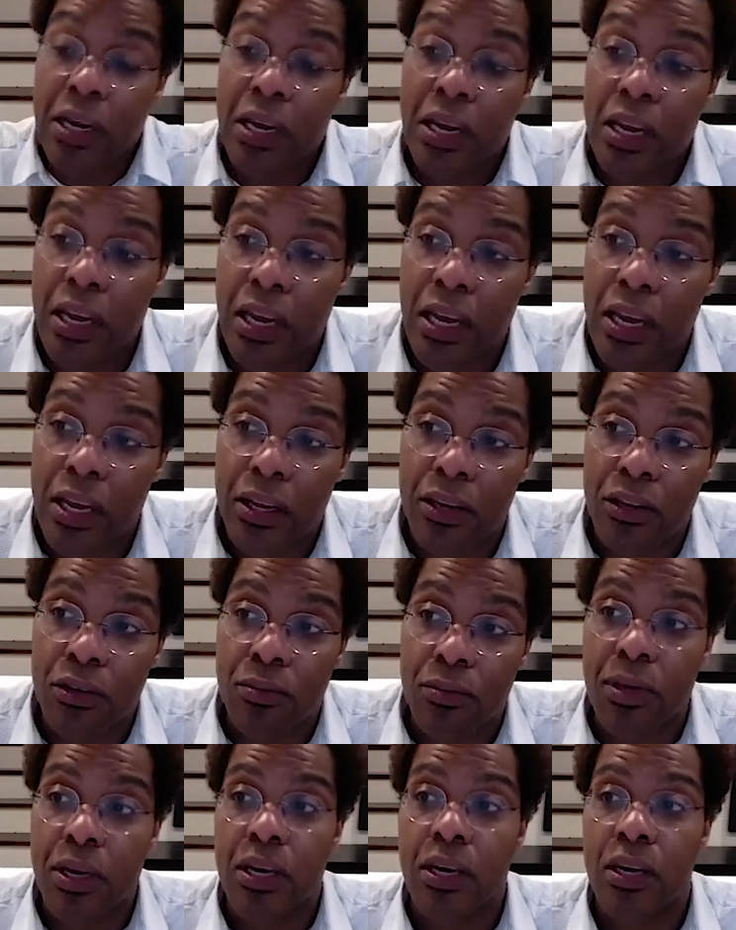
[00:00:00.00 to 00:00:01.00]
and you
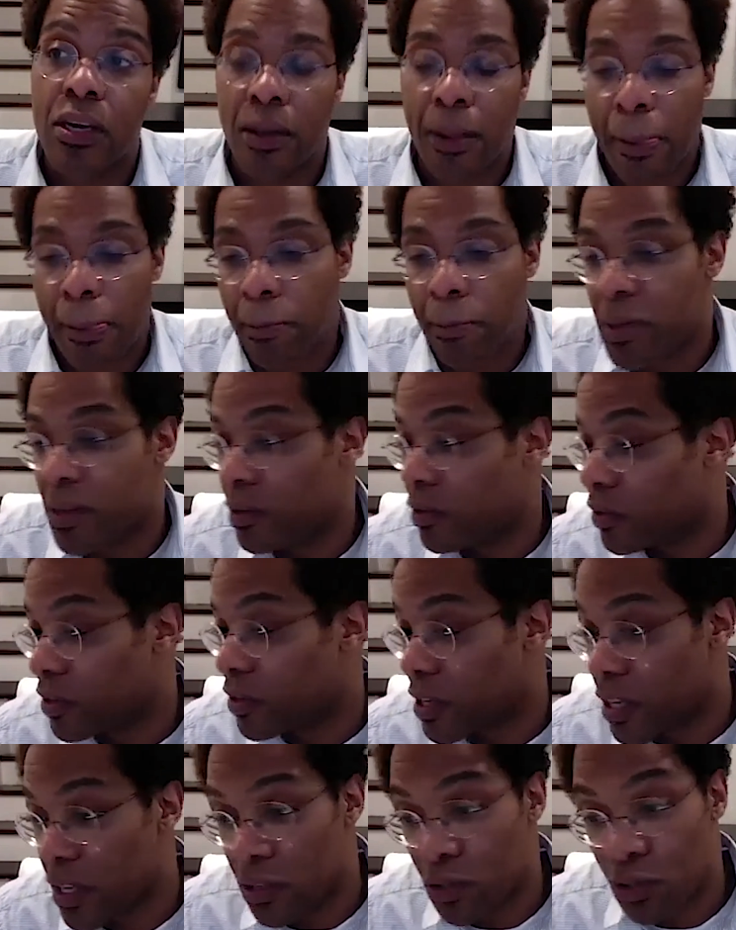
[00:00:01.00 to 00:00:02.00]
may be
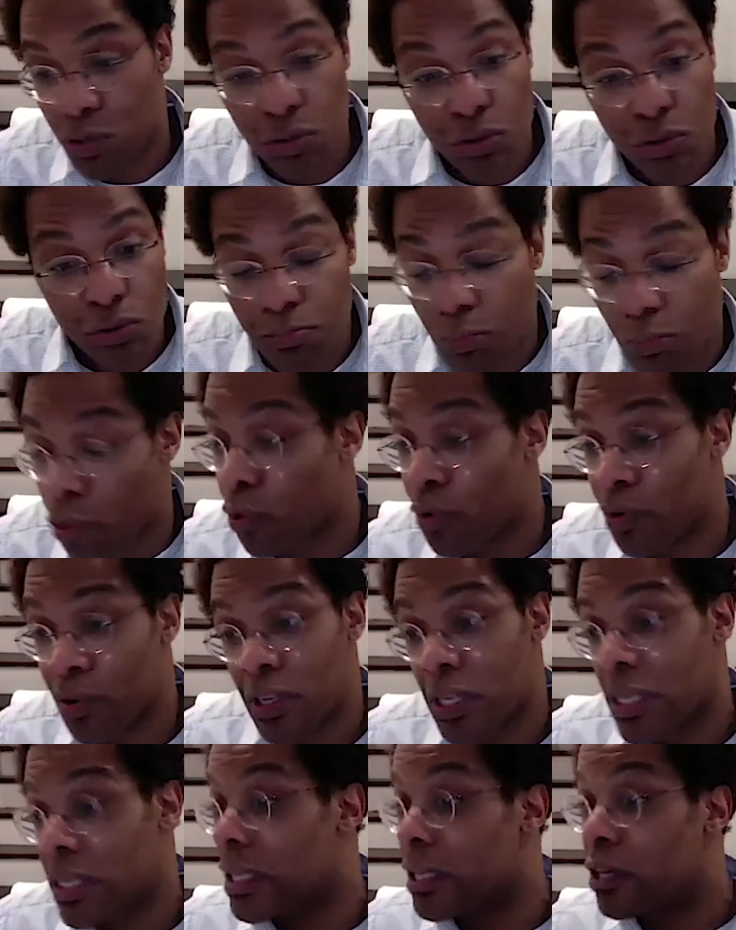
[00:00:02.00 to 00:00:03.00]
looking to port
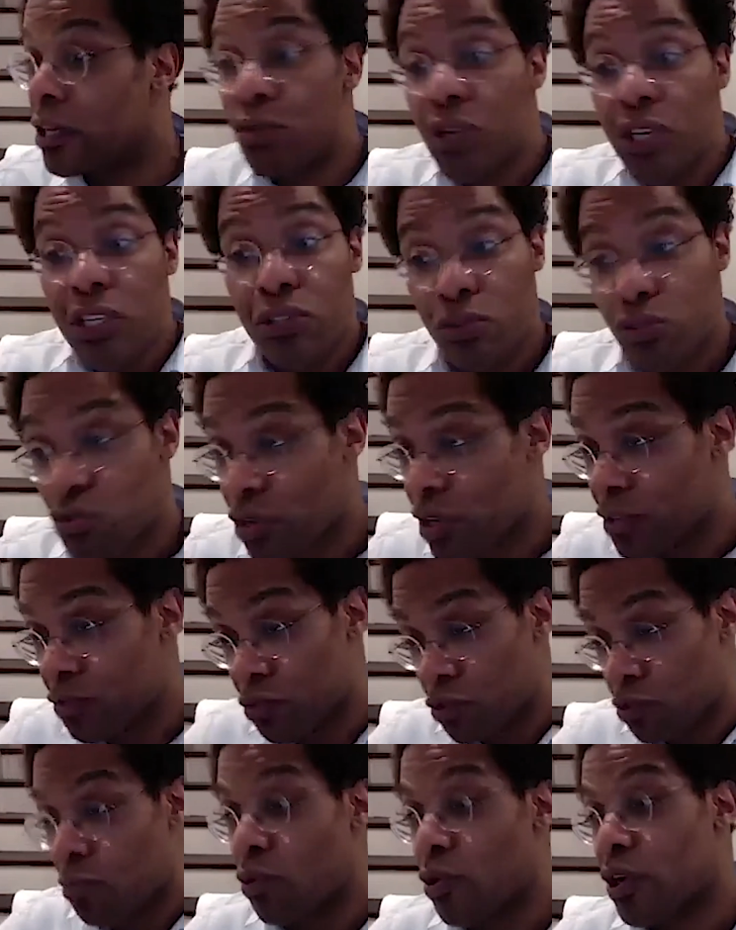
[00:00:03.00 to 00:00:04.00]
an increase or
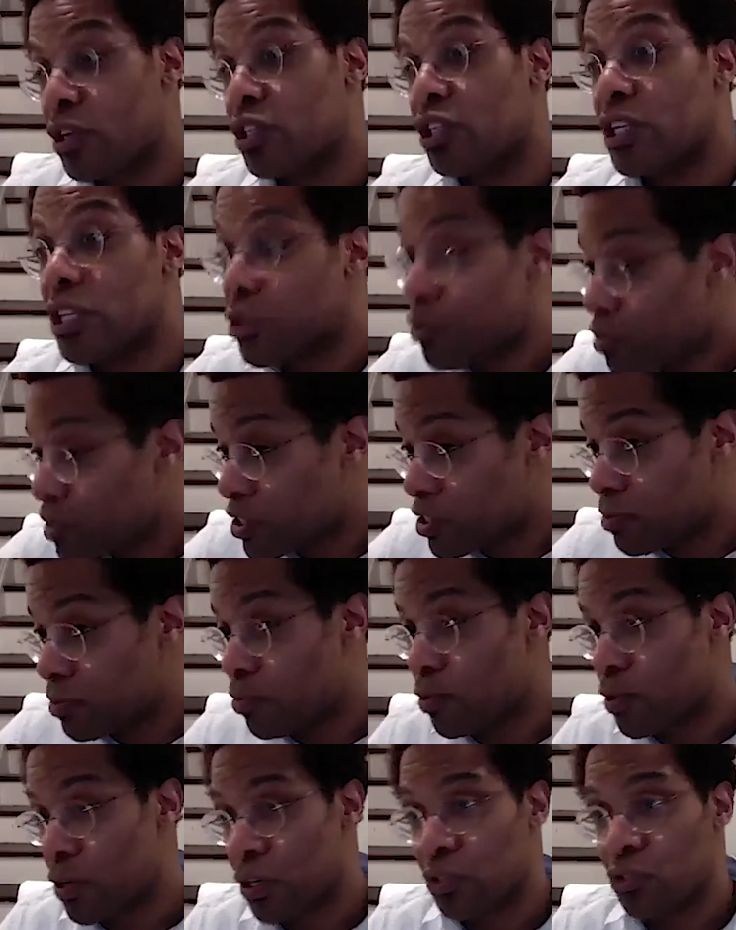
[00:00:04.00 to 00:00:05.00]
transfer your mortgage and increase the
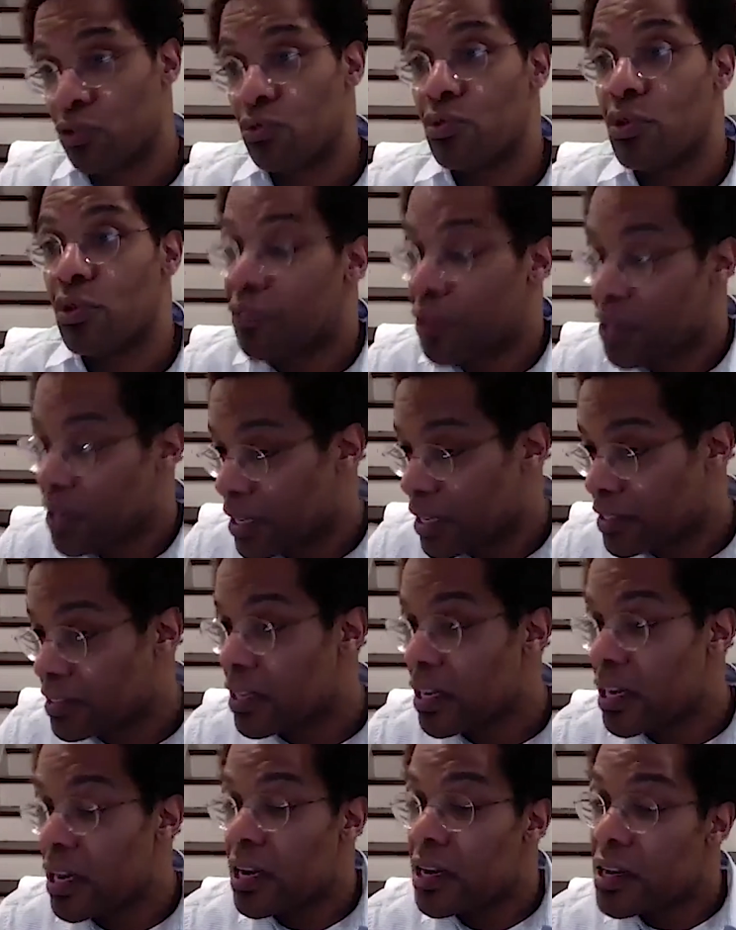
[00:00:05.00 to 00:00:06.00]
mortgage or
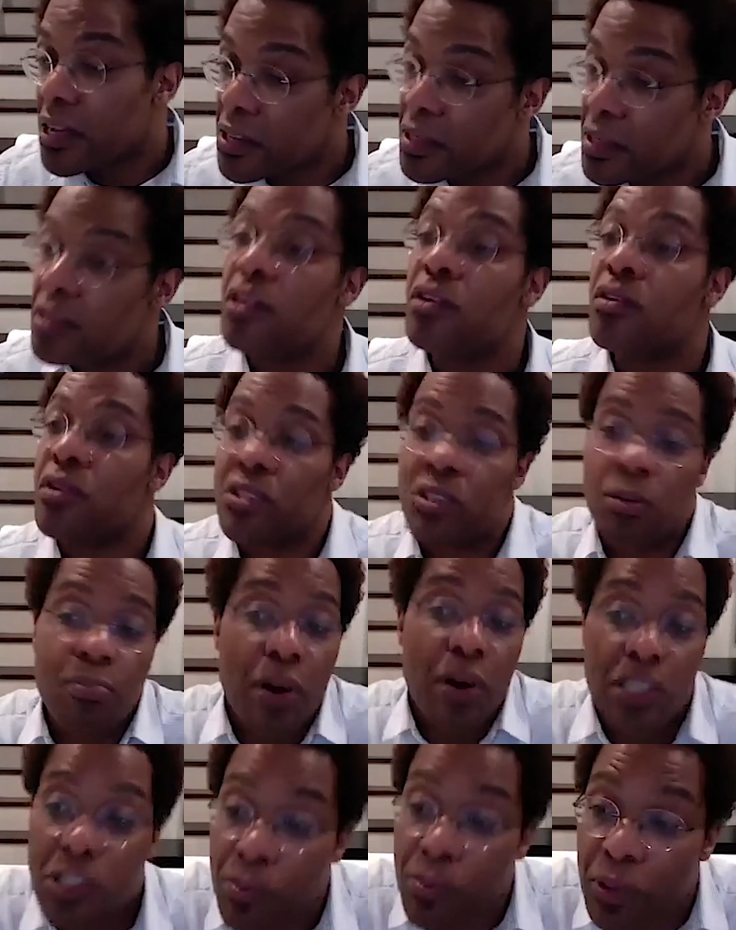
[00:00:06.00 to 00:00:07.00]
refinance, there is a
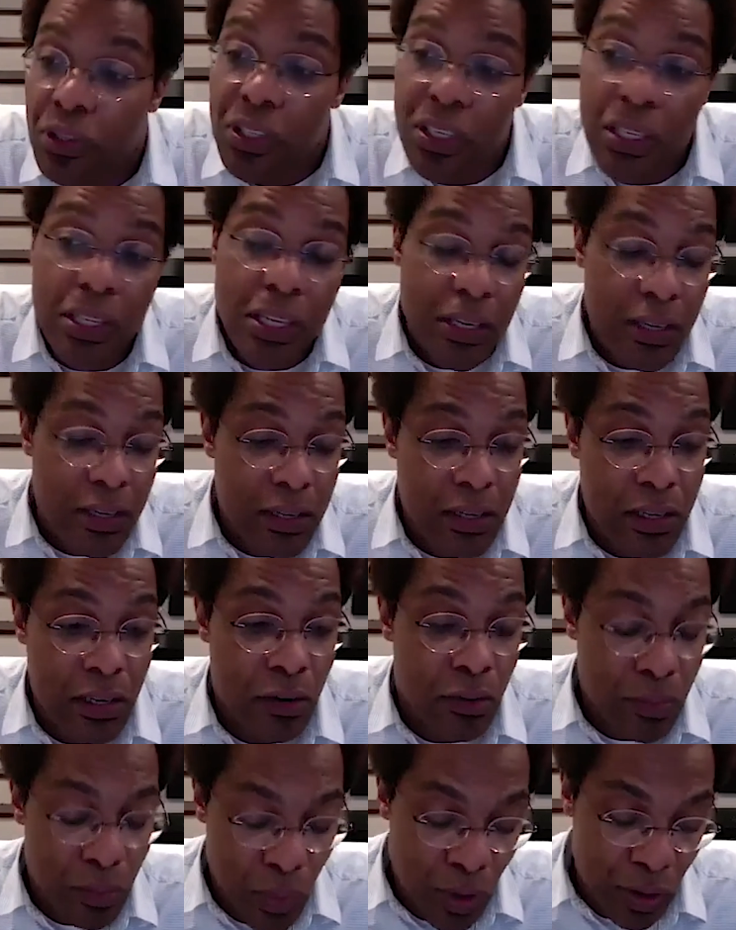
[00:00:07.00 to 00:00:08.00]
possibility that
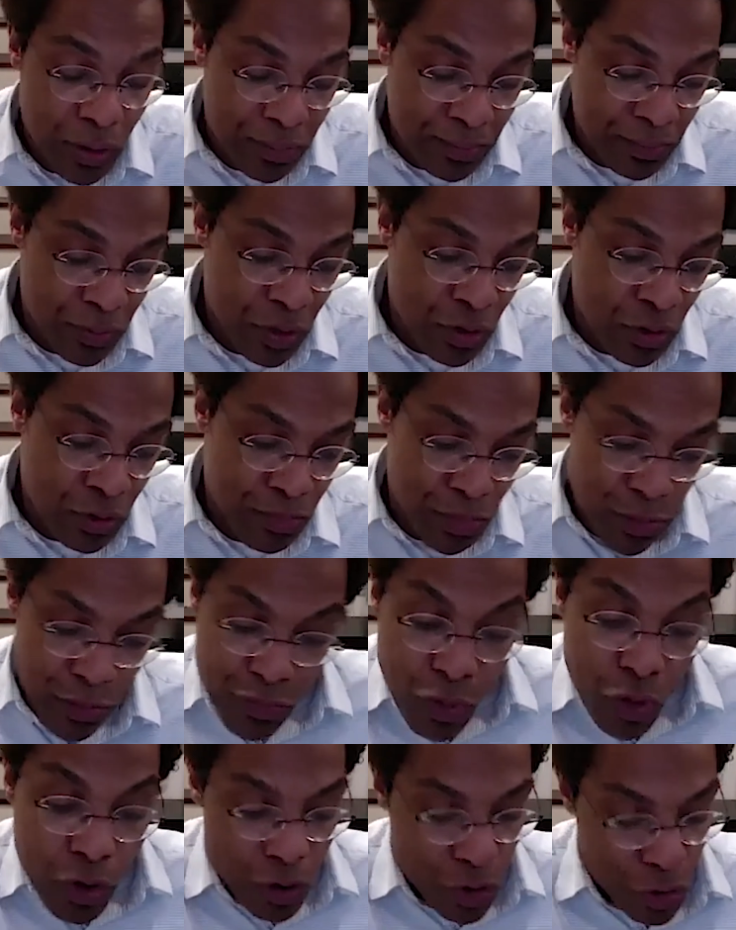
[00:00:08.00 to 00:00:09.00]

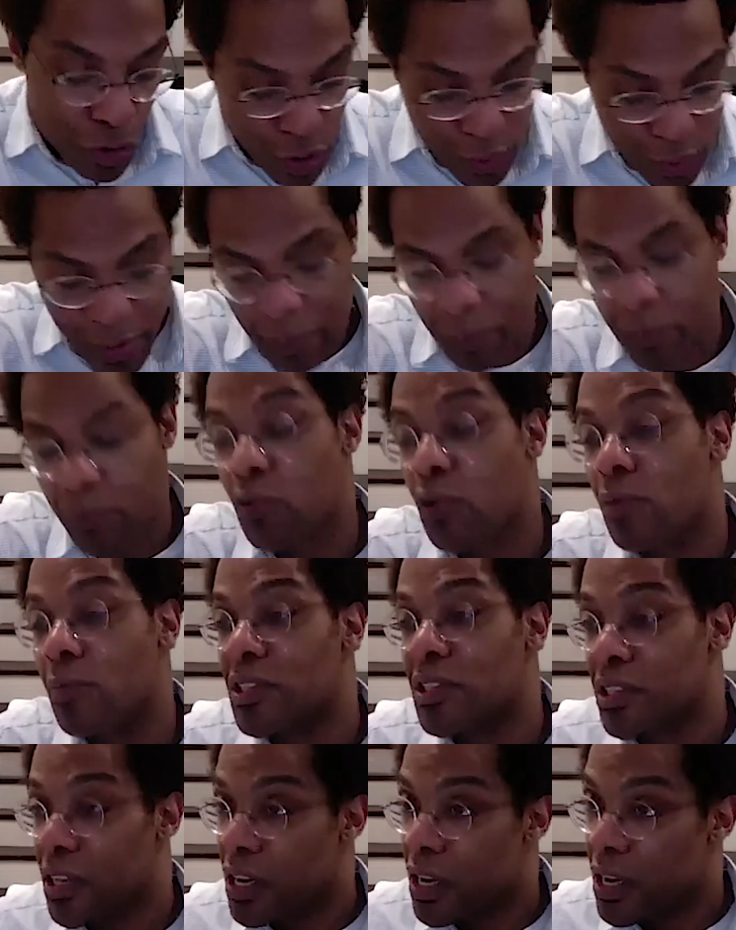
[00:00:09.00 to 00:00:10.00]
your repayment
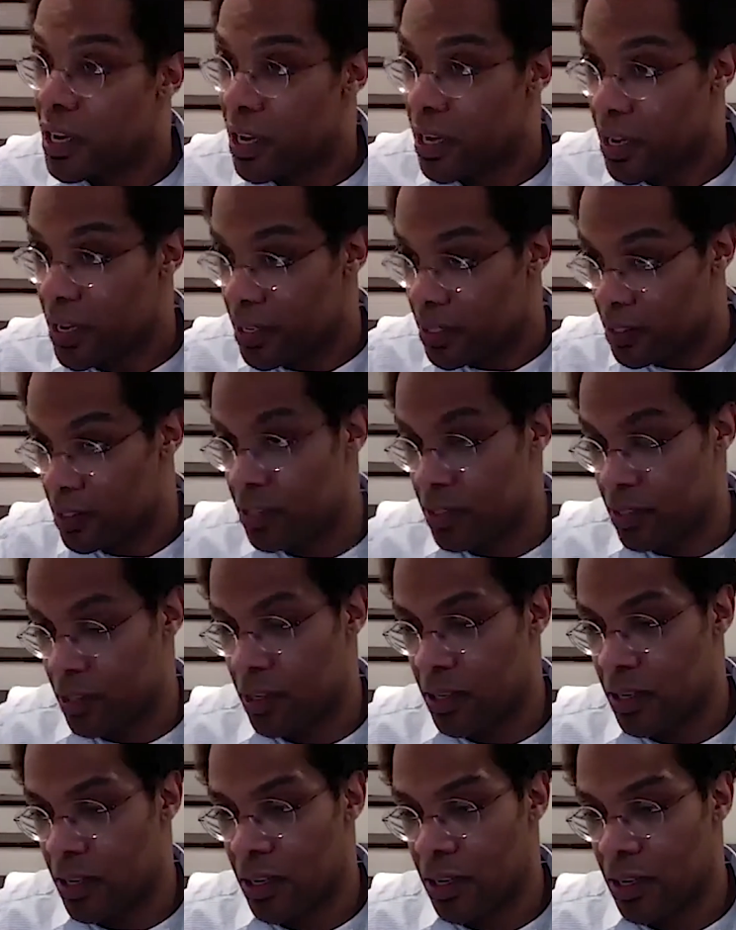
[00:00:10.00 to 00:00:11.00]
performance
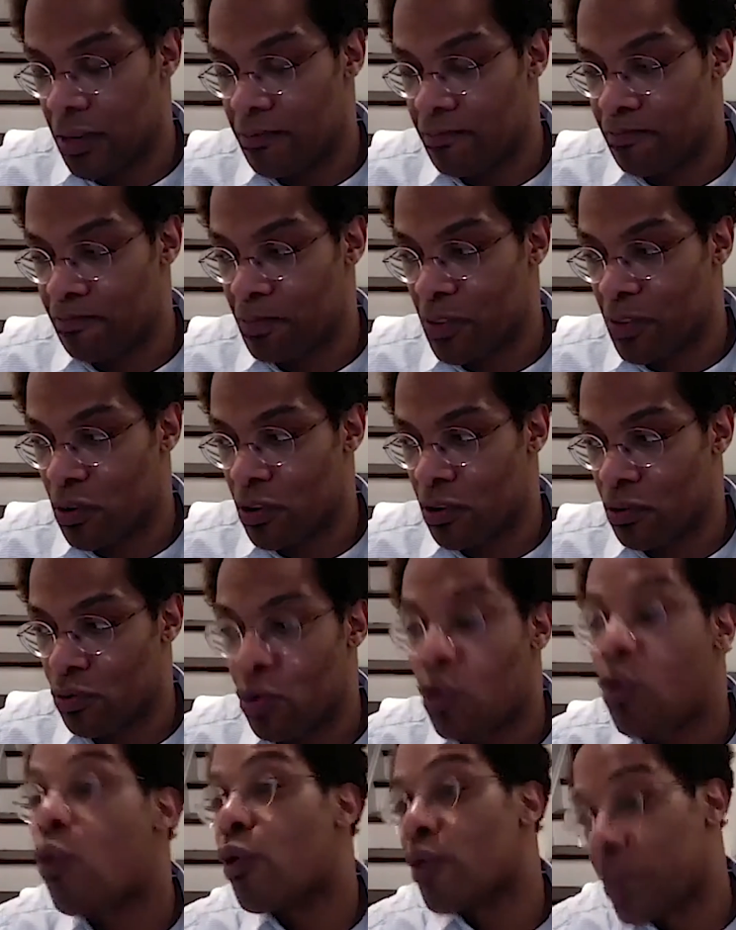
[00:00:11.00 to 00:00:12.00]
is
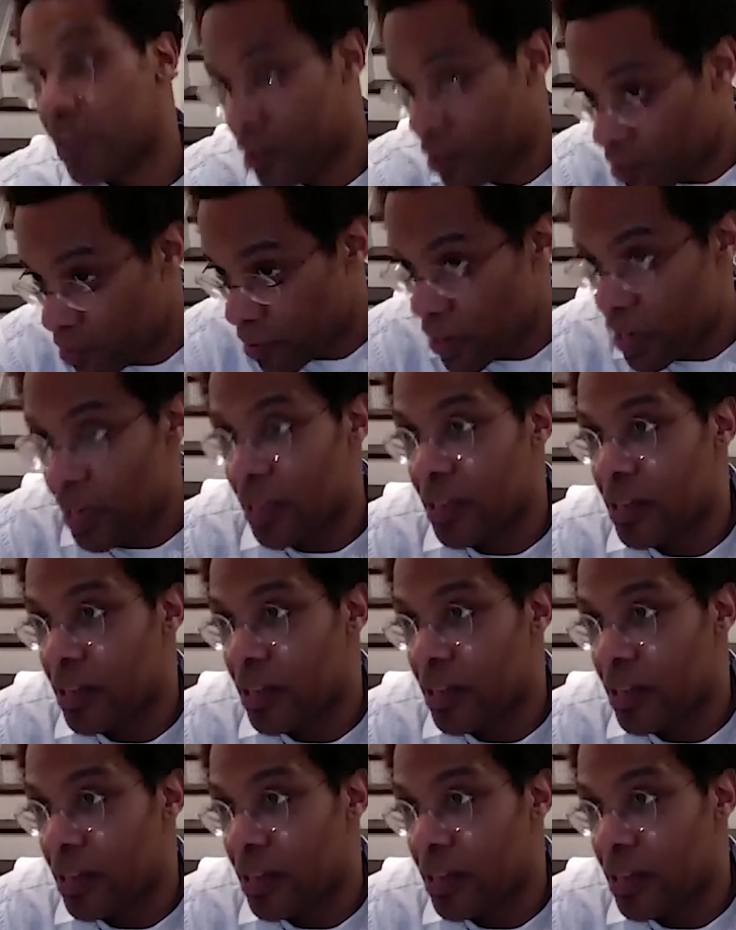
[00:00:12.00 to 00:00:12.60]
recorded, right?